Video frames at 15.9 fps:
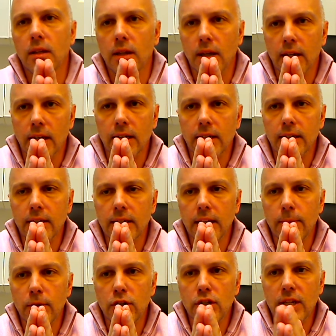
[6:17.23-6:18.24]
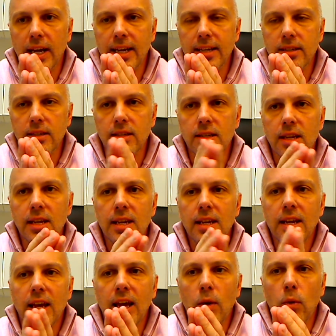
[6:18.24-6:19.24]
uh, image sizes.
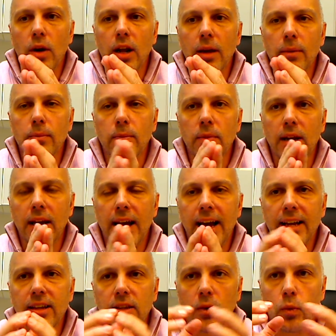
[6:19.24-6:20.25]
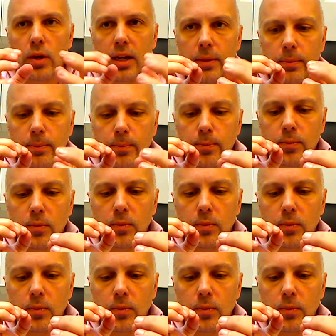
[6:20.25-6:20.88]
And when I'm when I'm